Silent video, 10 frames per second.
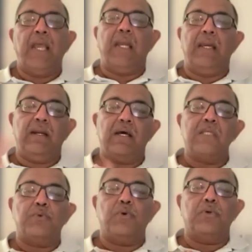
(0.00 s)
An
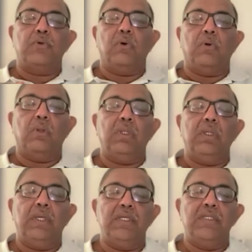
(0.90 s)
ERAS protocol
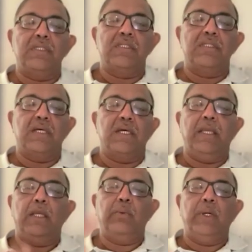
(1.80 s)
is
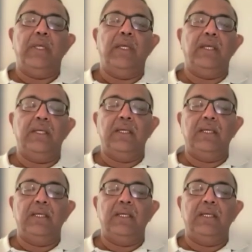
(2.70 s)
equally